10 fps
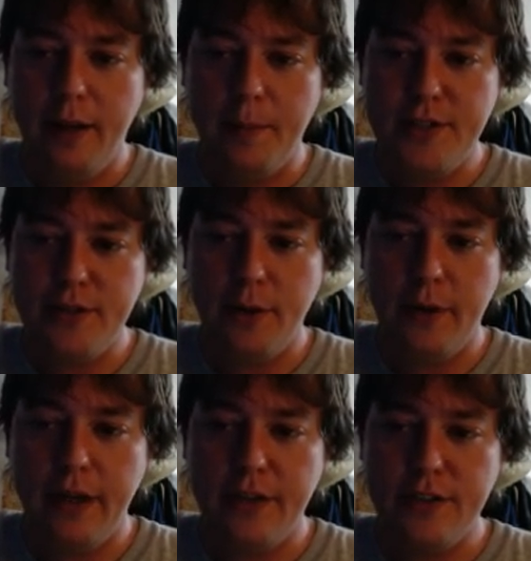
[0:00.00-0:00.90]

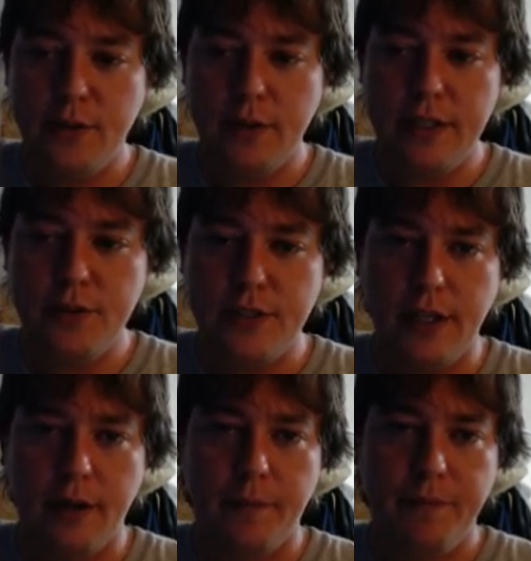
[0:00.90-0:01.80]
So
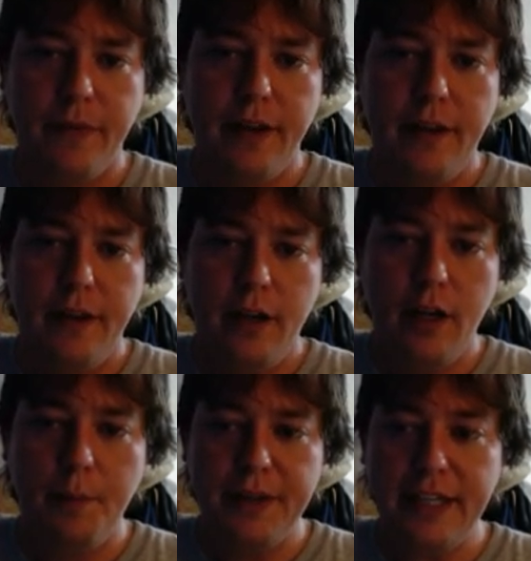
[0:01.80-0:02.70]
interesting. But